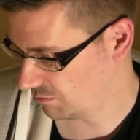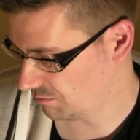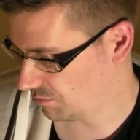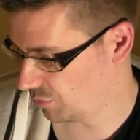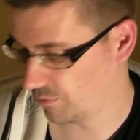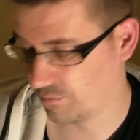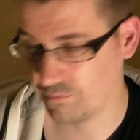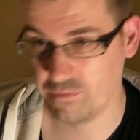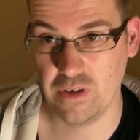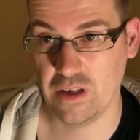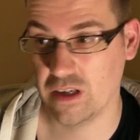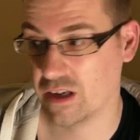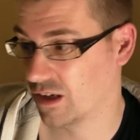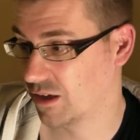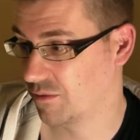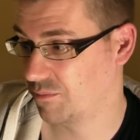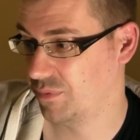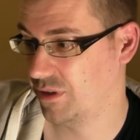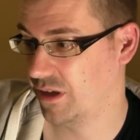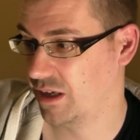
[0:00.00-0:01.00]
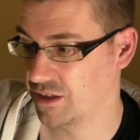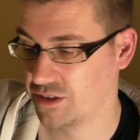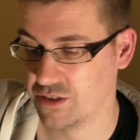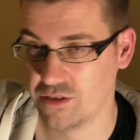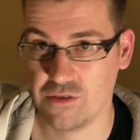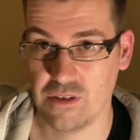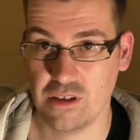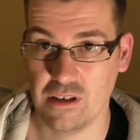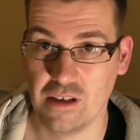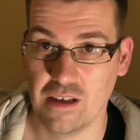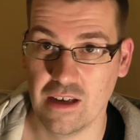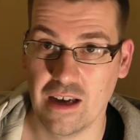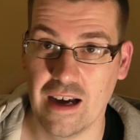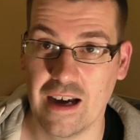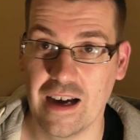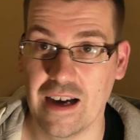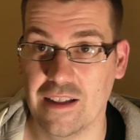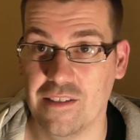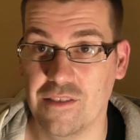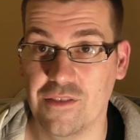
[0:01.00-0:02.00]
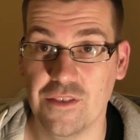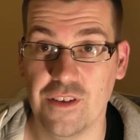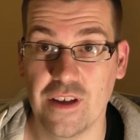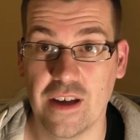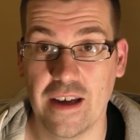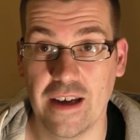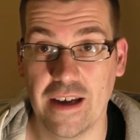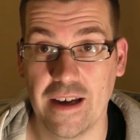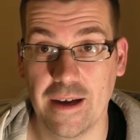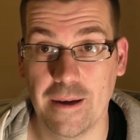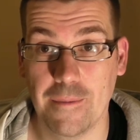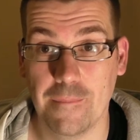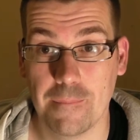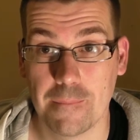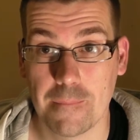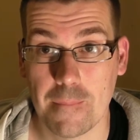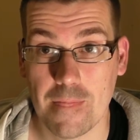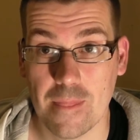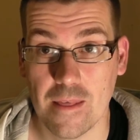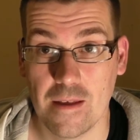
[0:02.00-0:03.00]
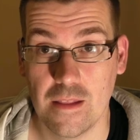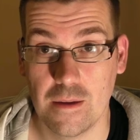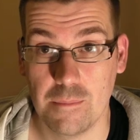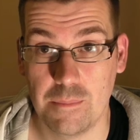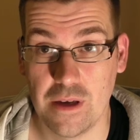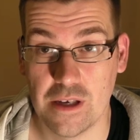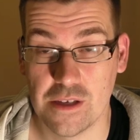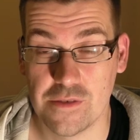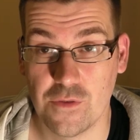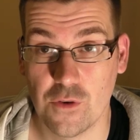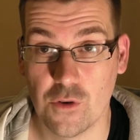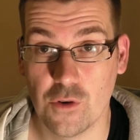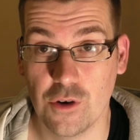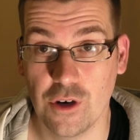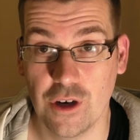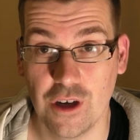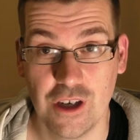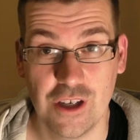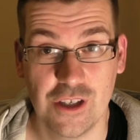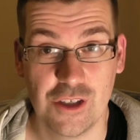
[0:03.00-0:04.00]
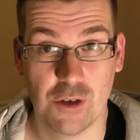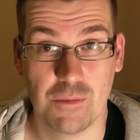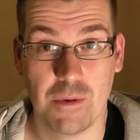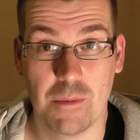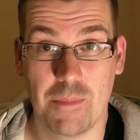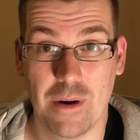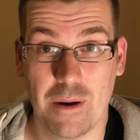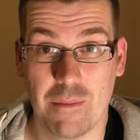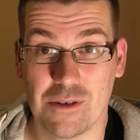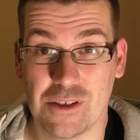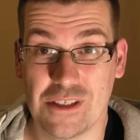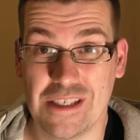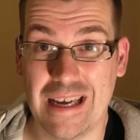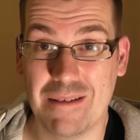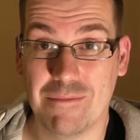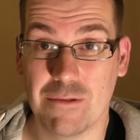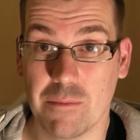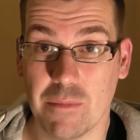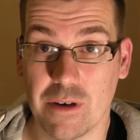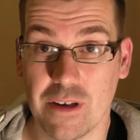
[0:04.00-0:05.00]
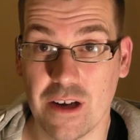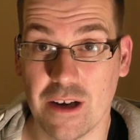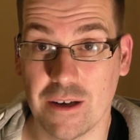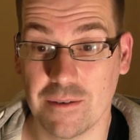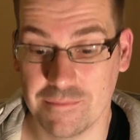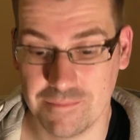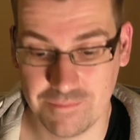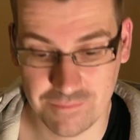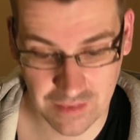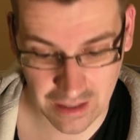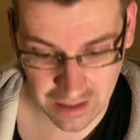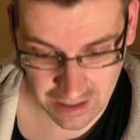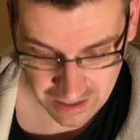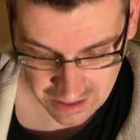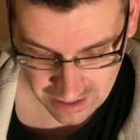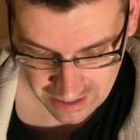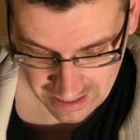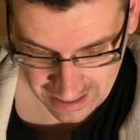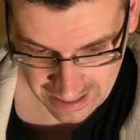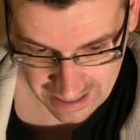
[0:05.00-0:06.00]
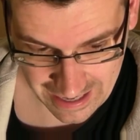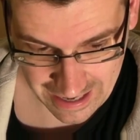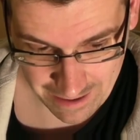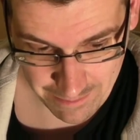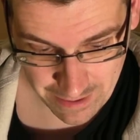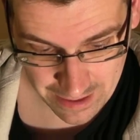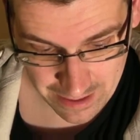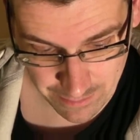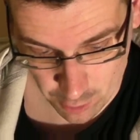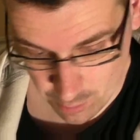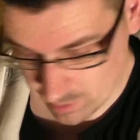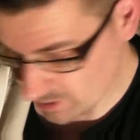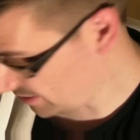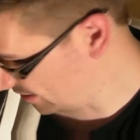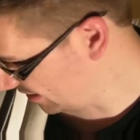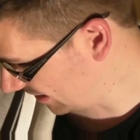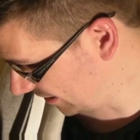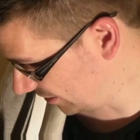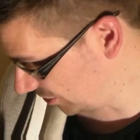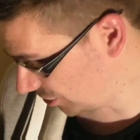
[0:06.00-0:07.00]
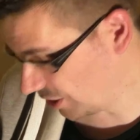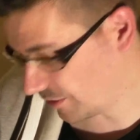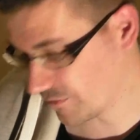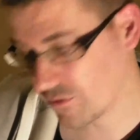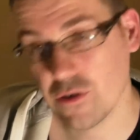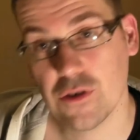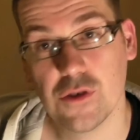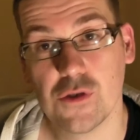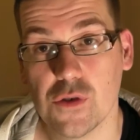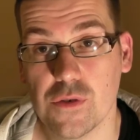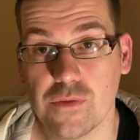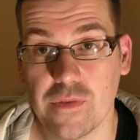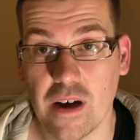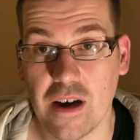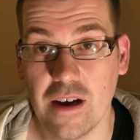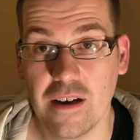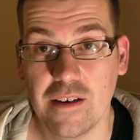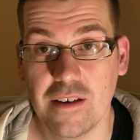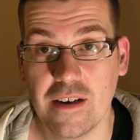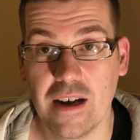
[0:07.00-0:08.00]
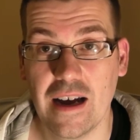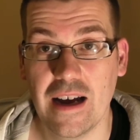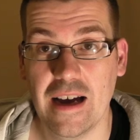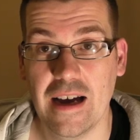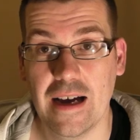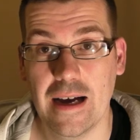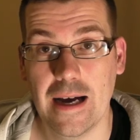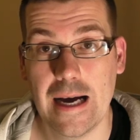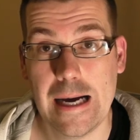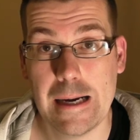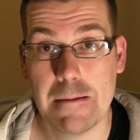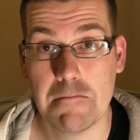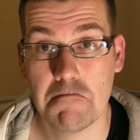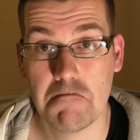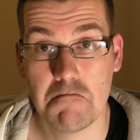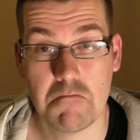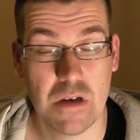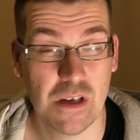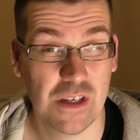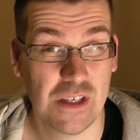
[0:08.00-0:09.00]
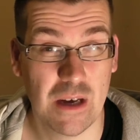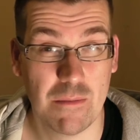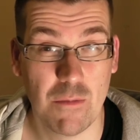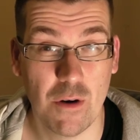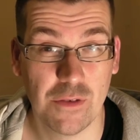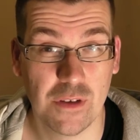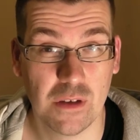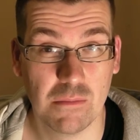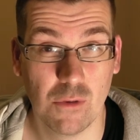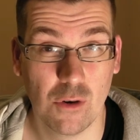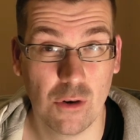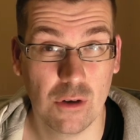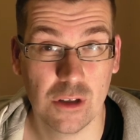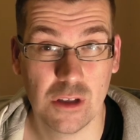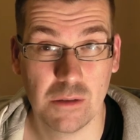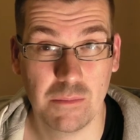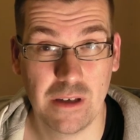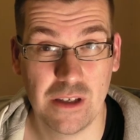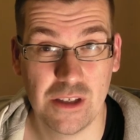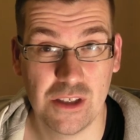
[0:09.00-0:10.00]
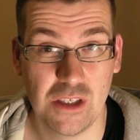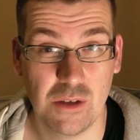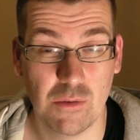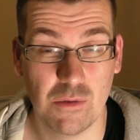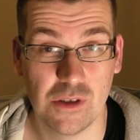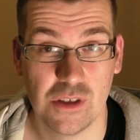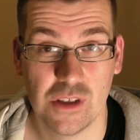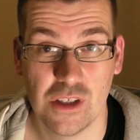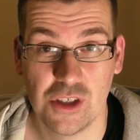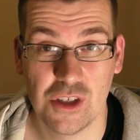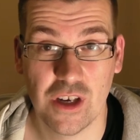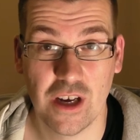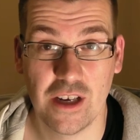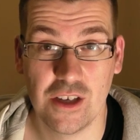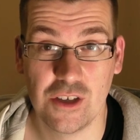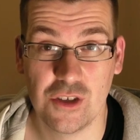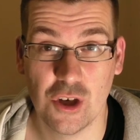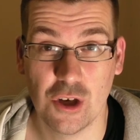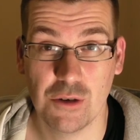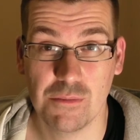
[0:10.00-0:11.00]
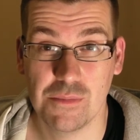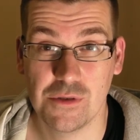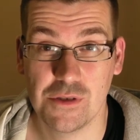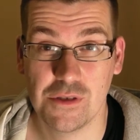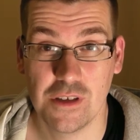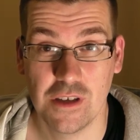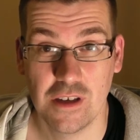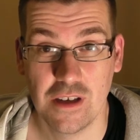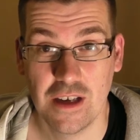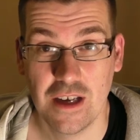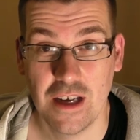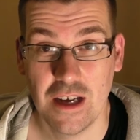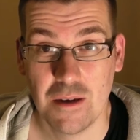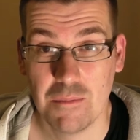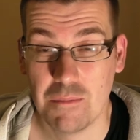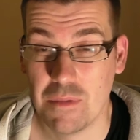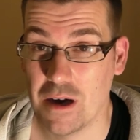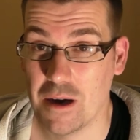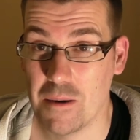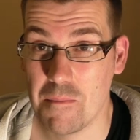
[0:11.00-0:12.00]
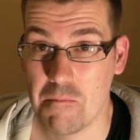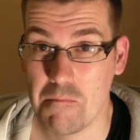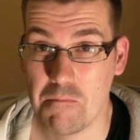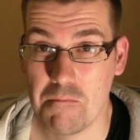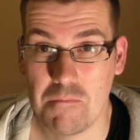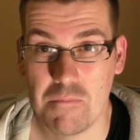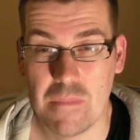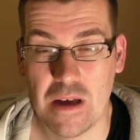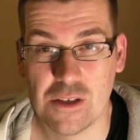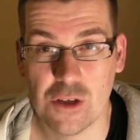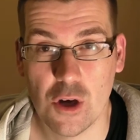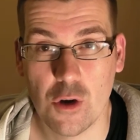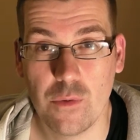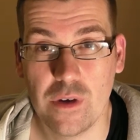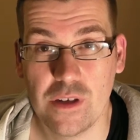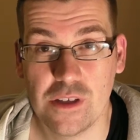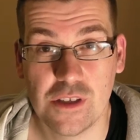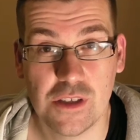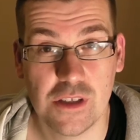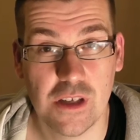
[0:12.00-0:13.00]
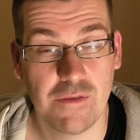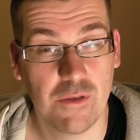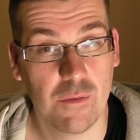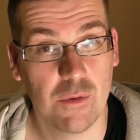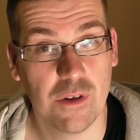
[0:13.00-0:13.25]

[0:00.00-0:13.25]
both Vita, PS3 and the PS4, so I'll be pretty much gamed at my nut. But at the moment, that's all I've got so far. As I say, I'm off tomorrow, so I might see what's in the charity shops. But as always, if you